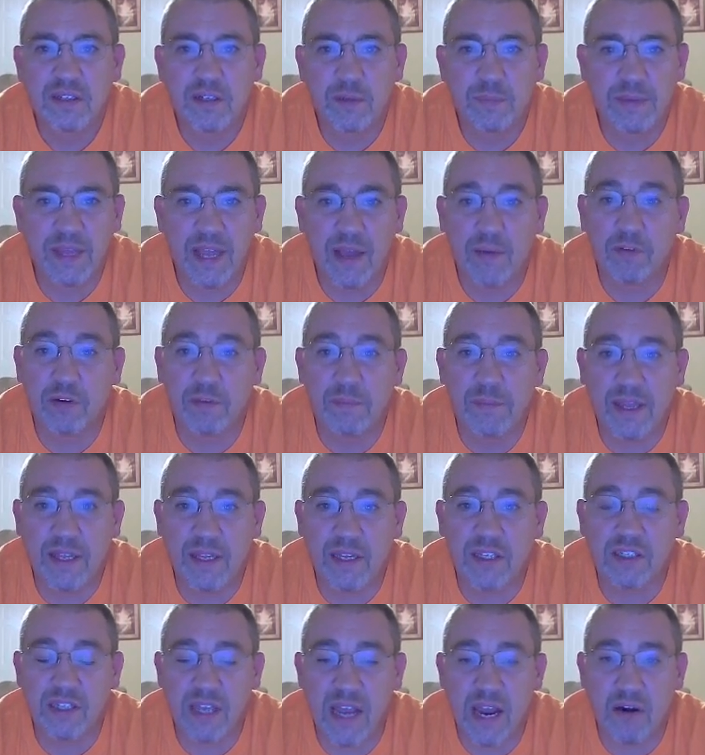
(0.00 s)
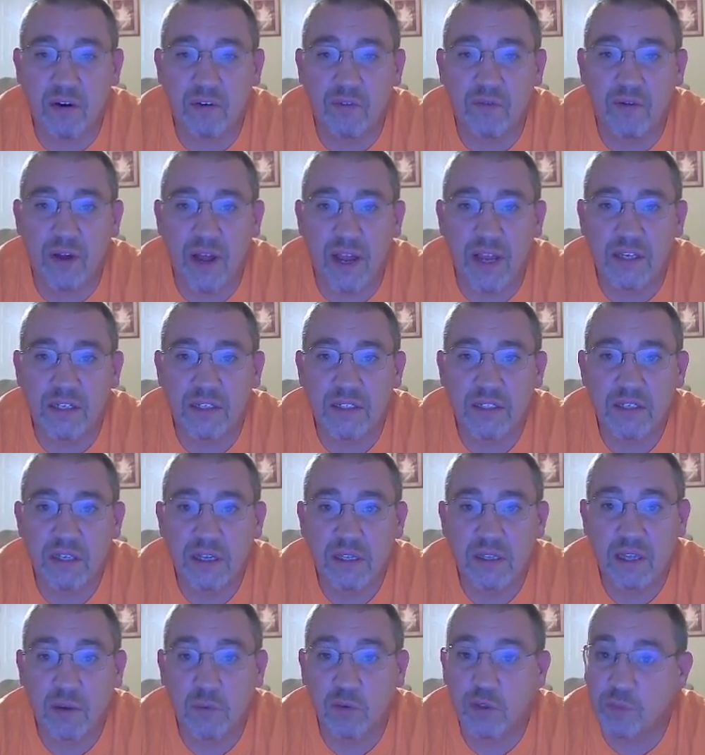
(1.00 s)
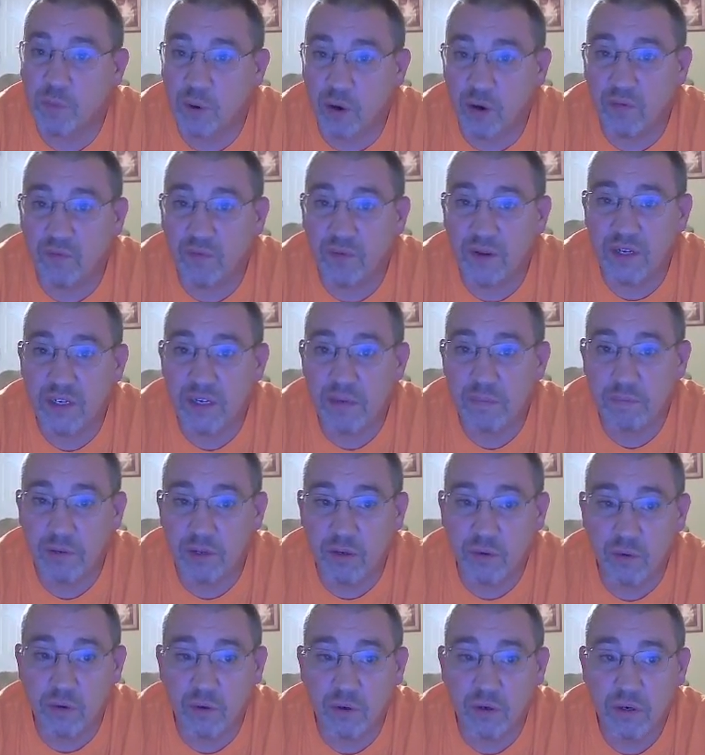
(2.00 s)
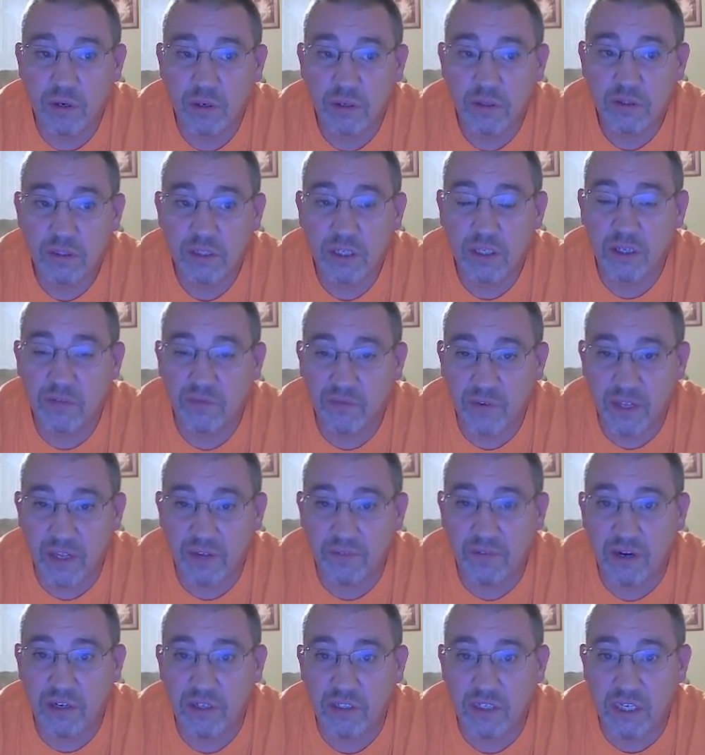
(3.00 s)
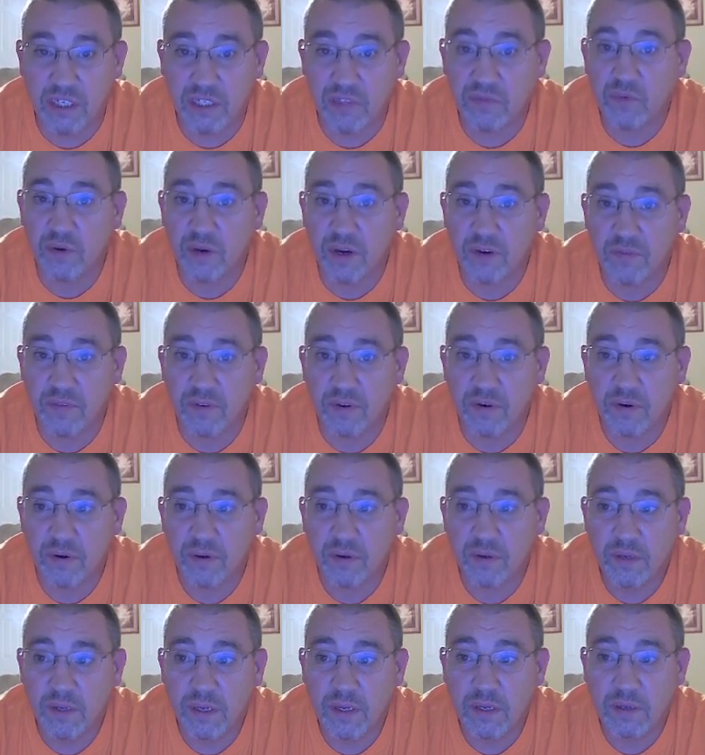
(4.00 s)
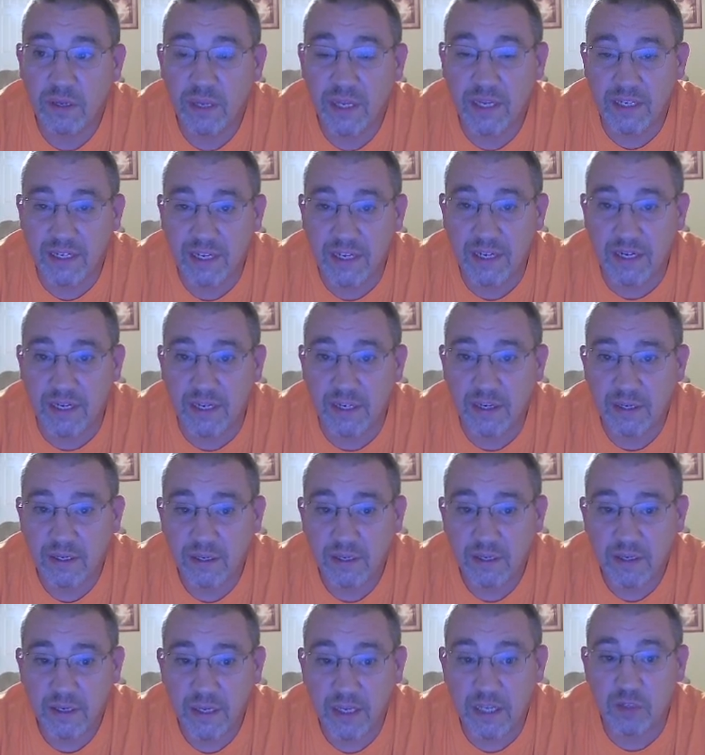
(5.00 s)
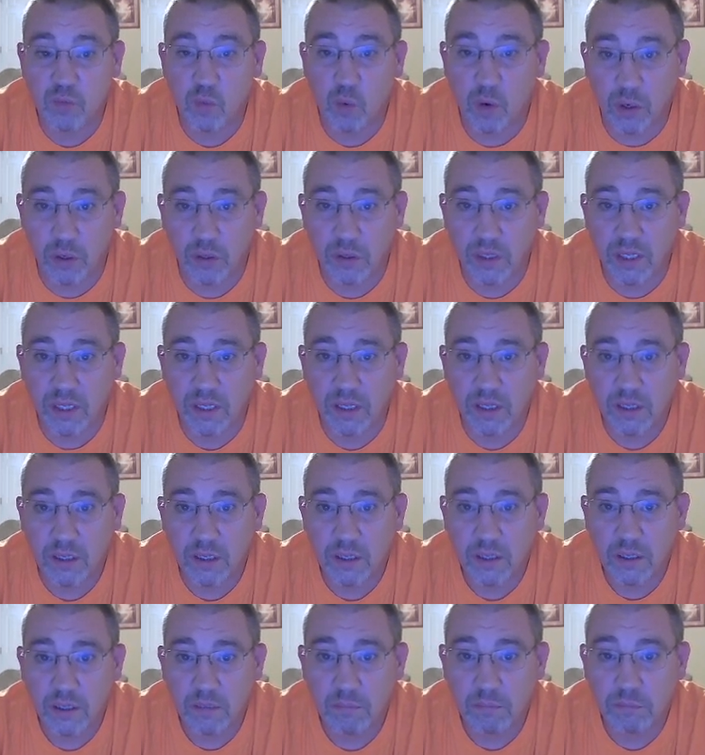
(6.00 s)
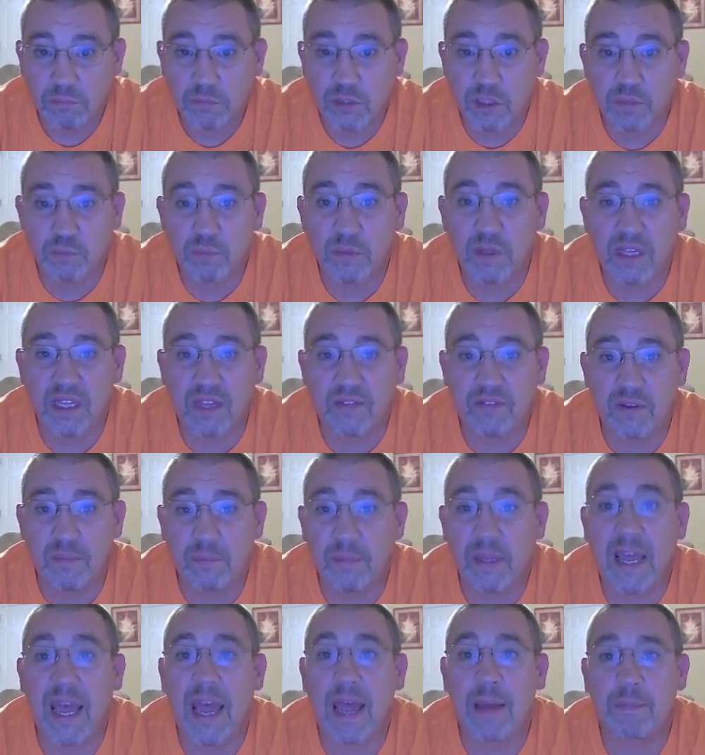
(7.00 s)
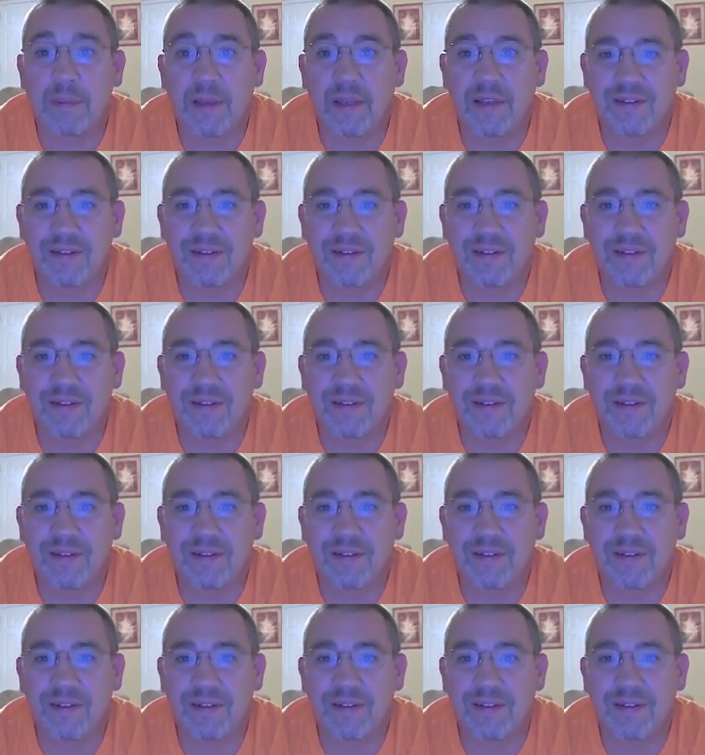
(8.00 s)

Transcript: to be able to make a sacrifice that was perfect and pure to forgive our sins forever. He did it. He's worthy. Just believe it. and Be happy